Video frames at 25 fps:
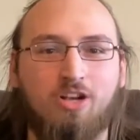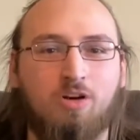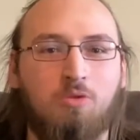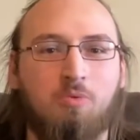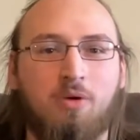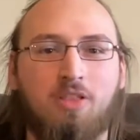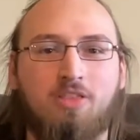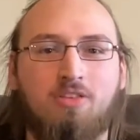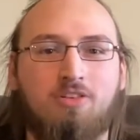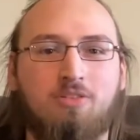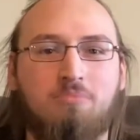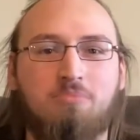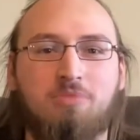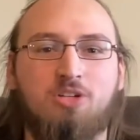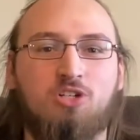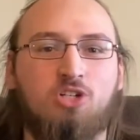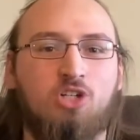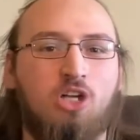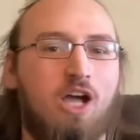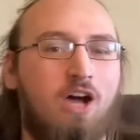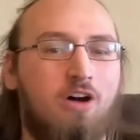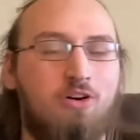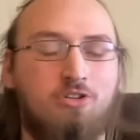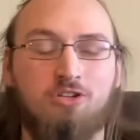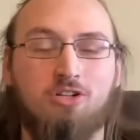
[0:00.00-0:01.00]
whether it be
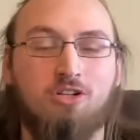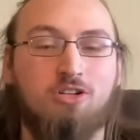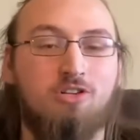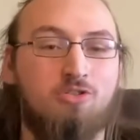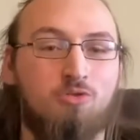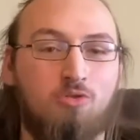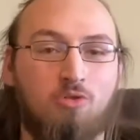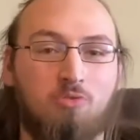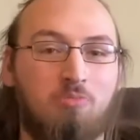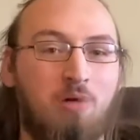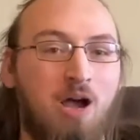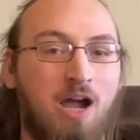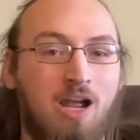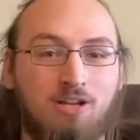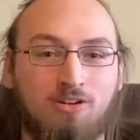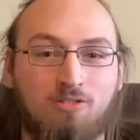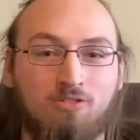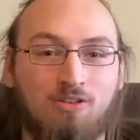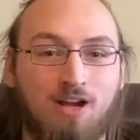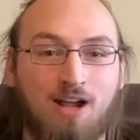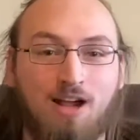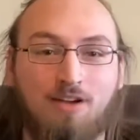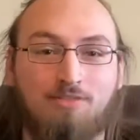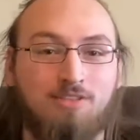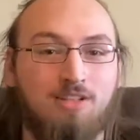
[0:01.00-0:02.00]
challenges or
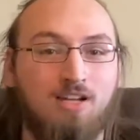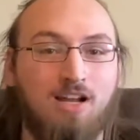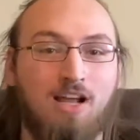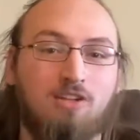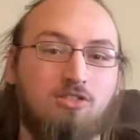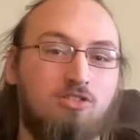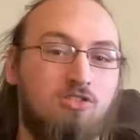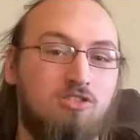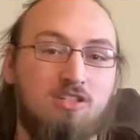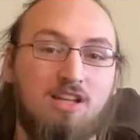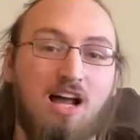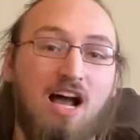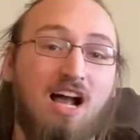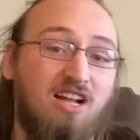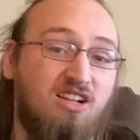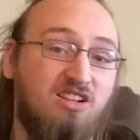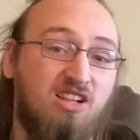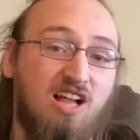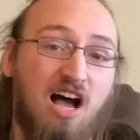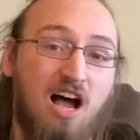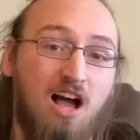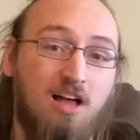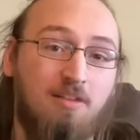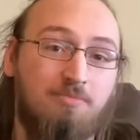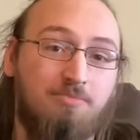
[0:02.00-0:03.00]
Minecraft, and I just die a
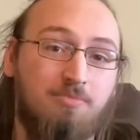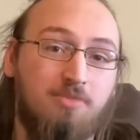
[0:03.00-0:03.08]
lot.